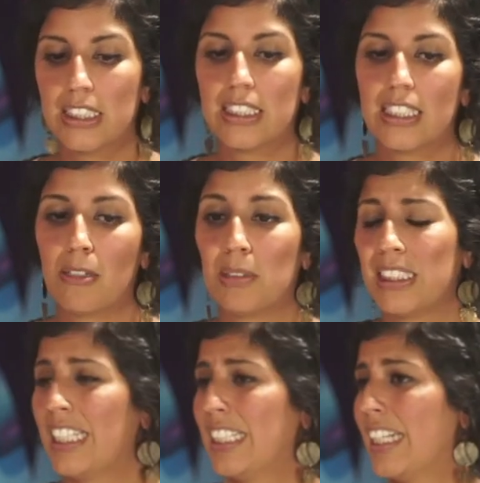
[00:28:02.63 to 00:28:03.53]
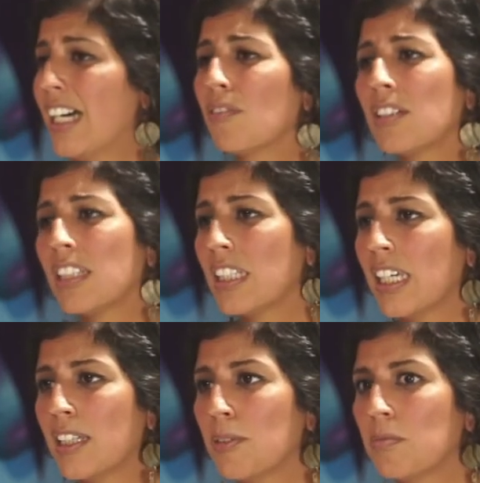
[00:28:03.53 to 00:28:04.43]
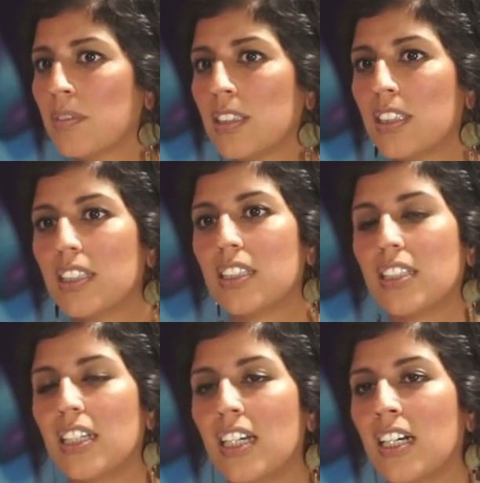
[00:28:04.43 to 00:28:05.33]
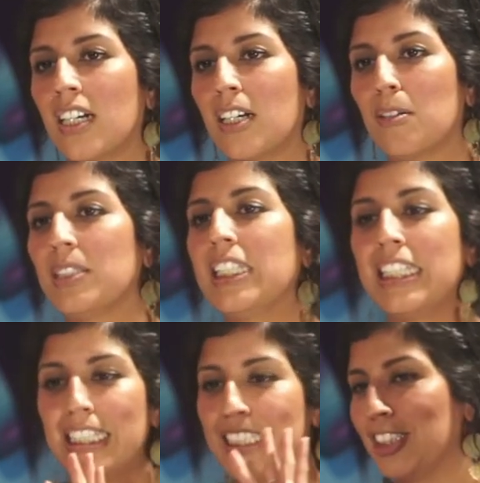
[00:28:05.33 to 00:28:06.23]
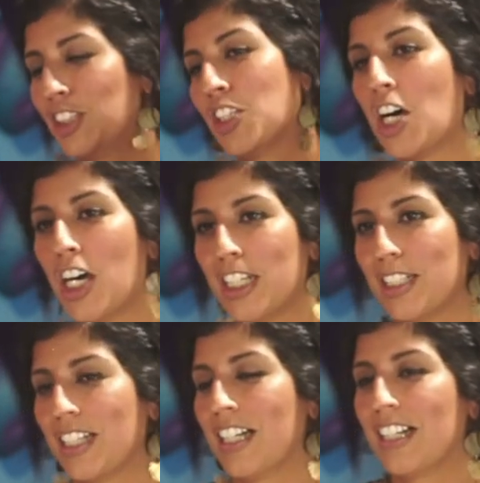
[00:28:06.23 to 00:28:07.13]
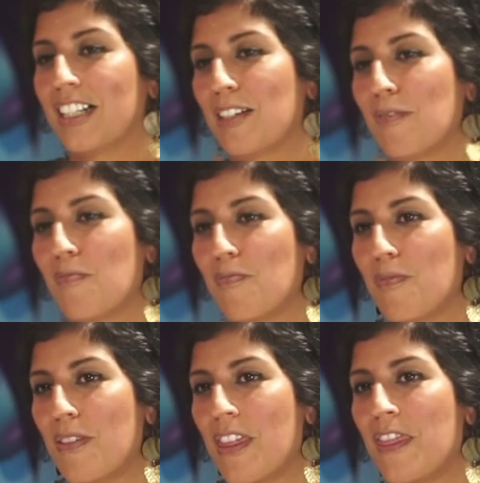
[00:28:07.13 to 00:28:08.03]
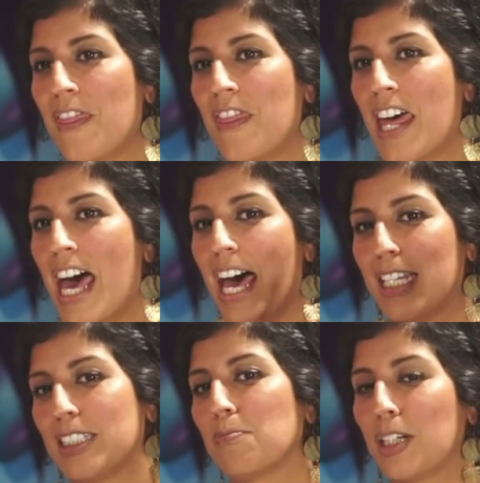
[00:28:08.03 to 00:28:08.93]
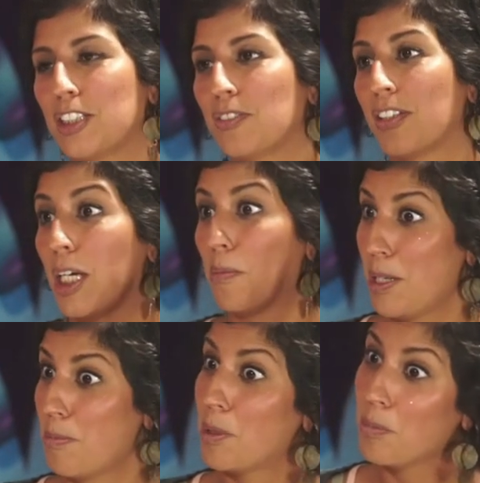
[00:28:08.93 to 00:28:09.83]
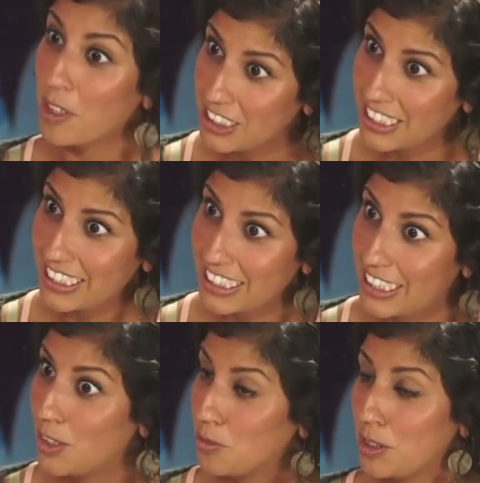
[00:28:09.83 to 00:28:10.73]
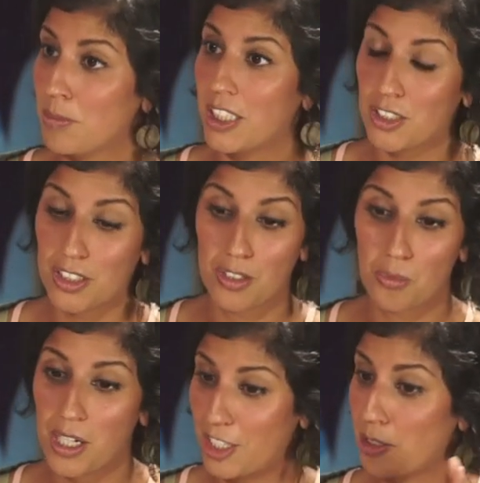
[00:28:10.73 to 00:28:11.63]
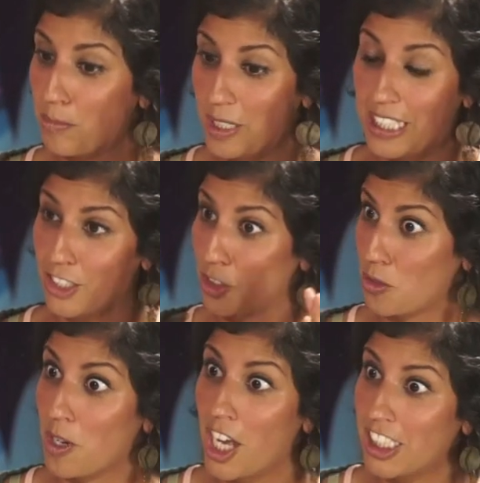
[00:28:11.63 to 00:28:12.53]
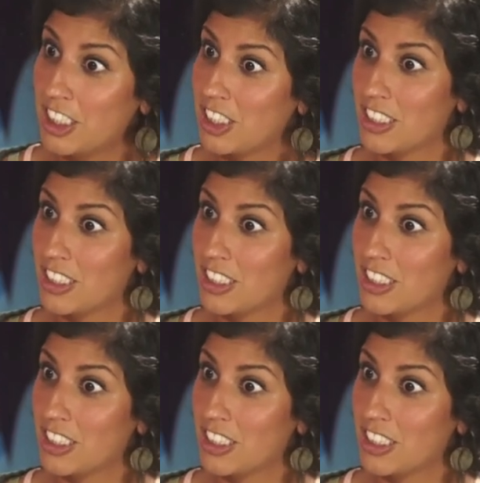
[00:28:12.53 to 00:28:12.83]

I missed hanging out with them. He is not that much of like a people person. He would much rather be in the garage